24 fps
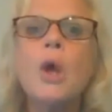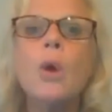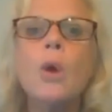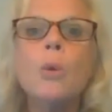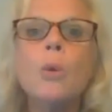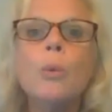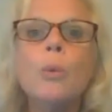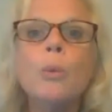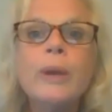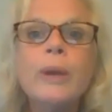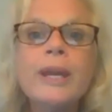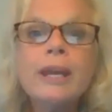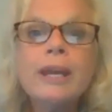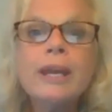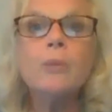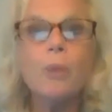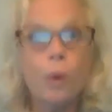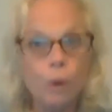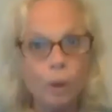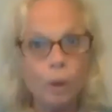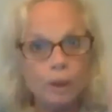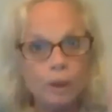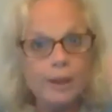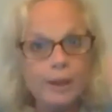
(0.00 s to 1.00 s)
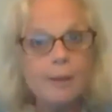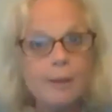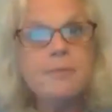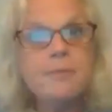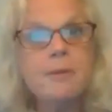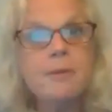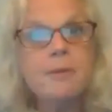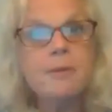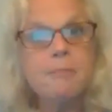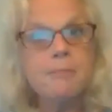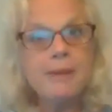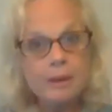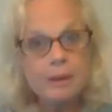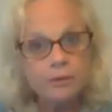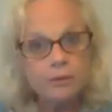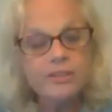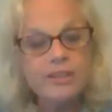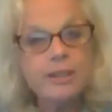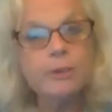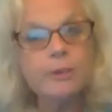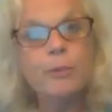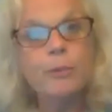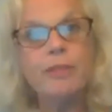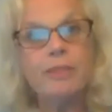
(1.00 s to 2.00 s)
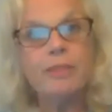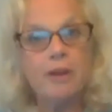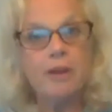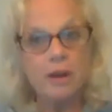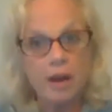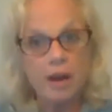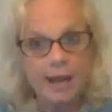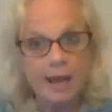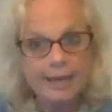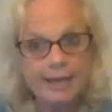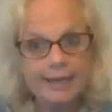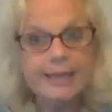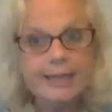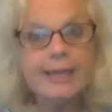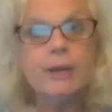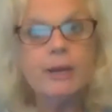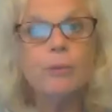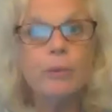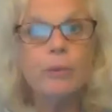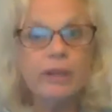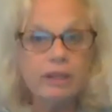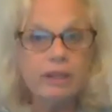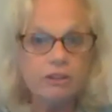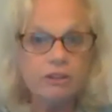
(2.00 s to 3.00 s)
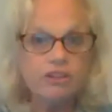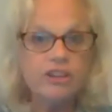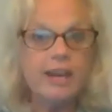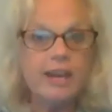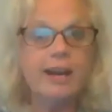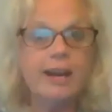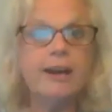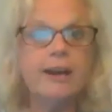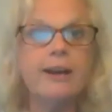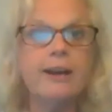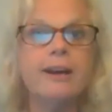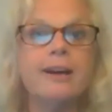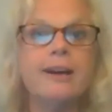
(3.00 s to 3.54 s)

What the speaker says: We can roll up the mountain with our hiking wheelchair.